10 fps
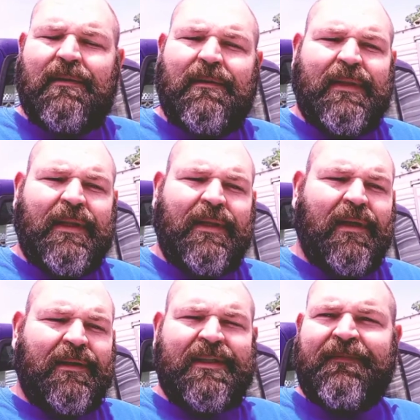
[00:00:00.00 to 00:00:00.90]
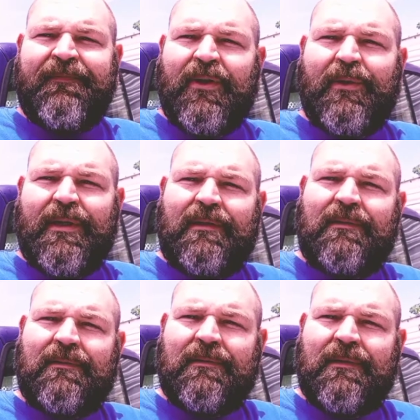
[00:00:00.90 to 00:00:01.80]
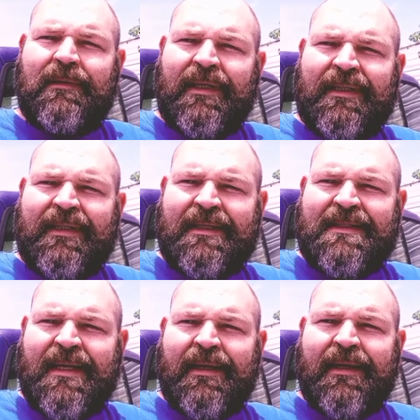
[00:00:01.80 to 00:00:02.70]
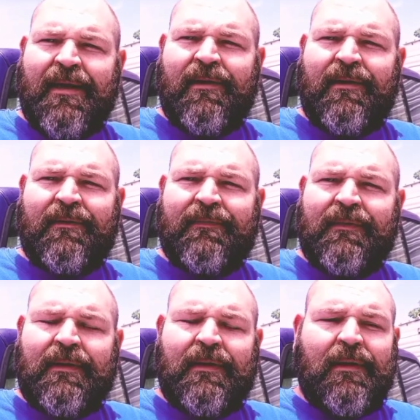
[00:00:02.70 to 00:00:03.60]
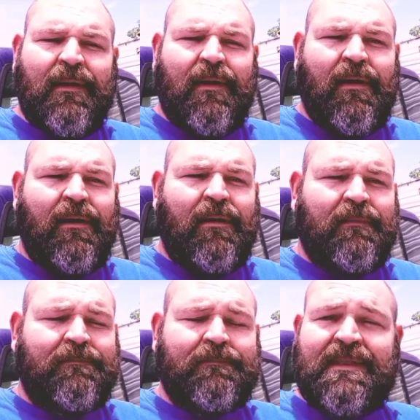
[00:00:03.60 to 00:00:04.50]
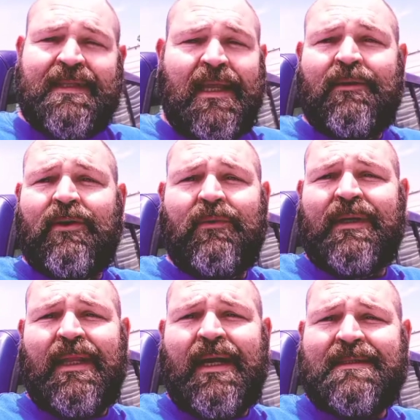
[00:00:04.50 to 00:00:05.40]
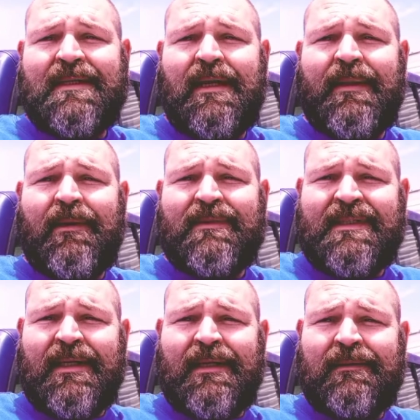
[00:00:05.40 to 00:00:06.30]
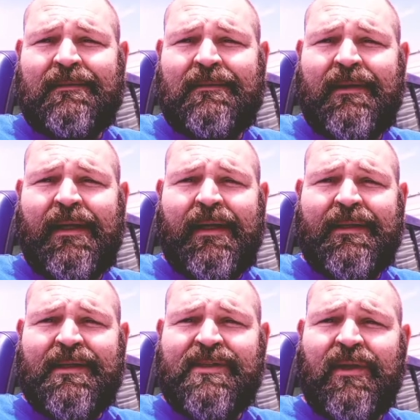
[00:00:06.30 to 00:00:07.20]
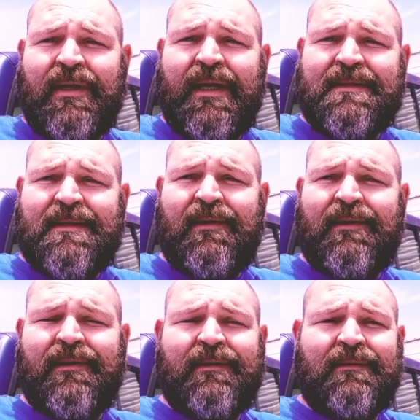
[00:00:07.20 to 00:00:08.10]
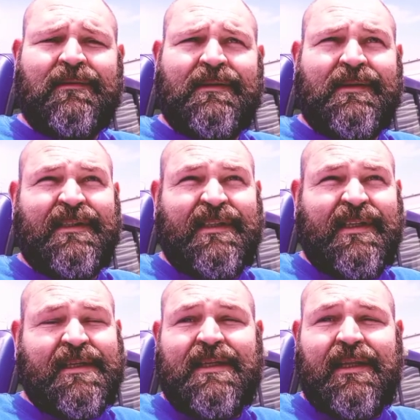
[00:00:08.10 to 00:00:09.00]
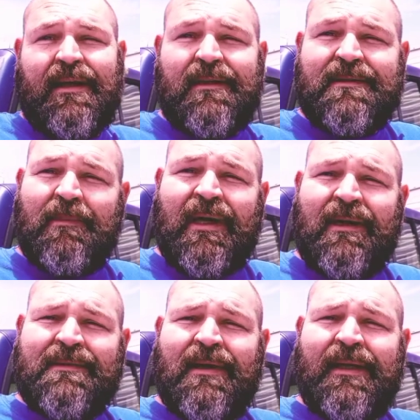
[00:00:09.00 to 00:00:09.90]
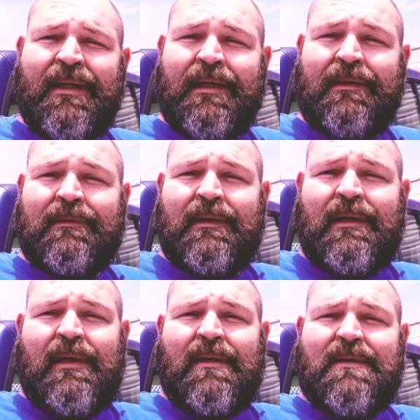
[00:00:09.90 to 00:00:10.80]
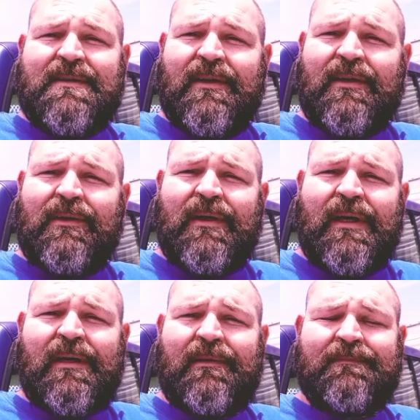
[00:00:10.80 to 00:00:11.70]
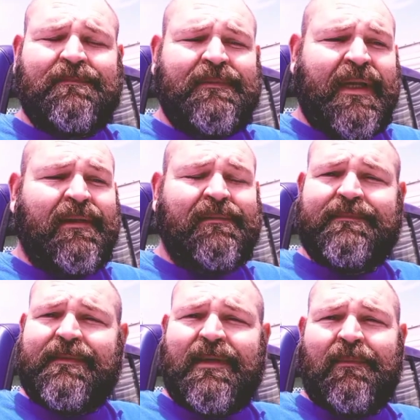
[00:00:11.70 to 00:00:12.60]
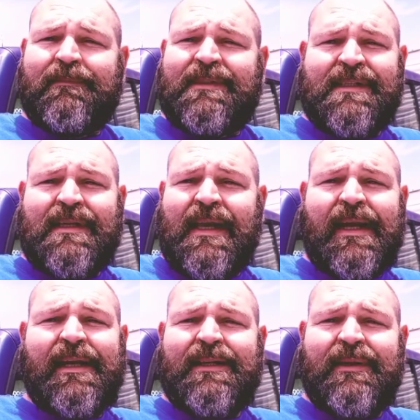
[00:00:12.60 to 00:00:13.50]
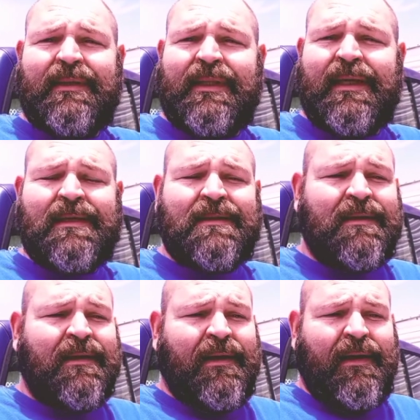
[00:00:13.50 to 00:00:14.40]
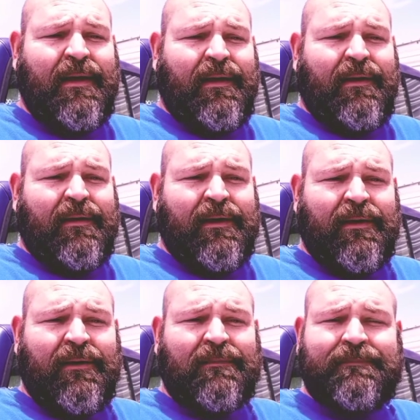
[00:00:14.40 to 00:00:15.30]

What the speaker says: diff fluid, get that taken care of, because I don't know when the last time that was done, and this truck has 160,000 miles on it now. So yeah, I got to do things, you know,